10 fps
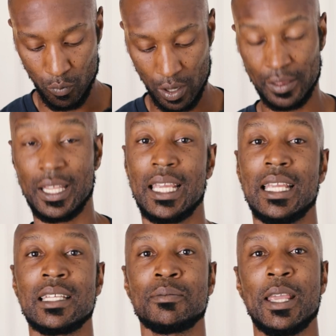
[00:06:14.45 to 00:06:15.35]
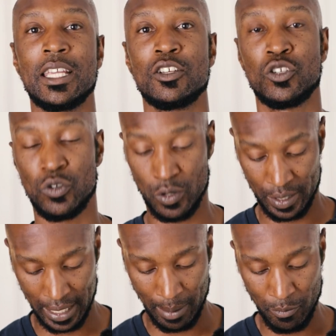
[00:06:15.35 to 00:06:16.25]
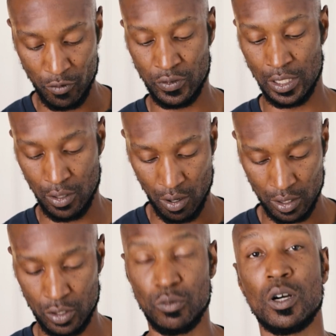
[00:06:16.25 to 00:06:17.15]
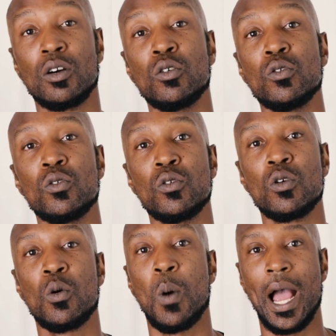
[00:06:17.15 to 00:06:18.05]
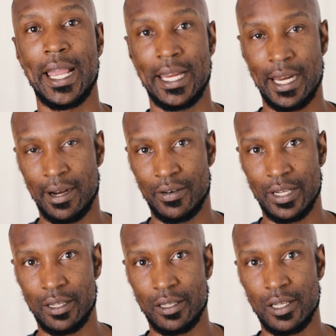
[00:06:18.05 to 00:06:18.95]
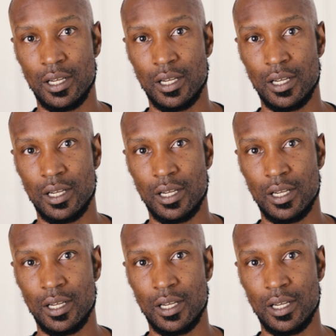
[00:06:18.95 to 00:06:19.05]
One thing is making sure that I move the dog to a cool, quiet area.